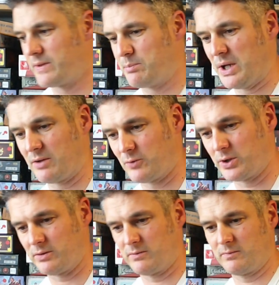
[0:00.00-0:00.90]
big
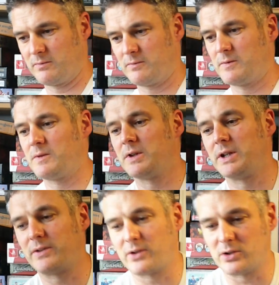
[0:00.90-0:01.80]
one
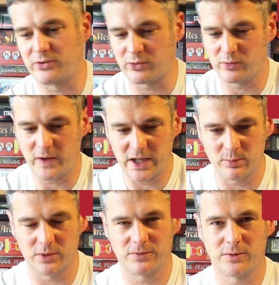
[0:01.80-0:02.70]
that's also
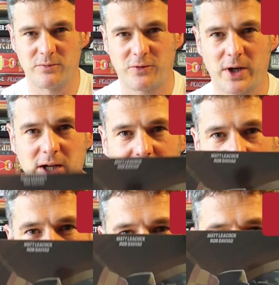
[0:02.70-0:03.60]
available from
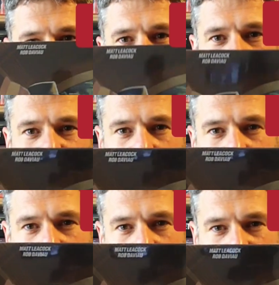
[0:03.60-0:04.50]
Friday is
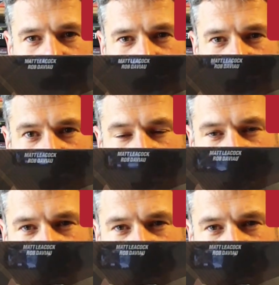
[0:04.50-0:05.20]
Pandemic Legacy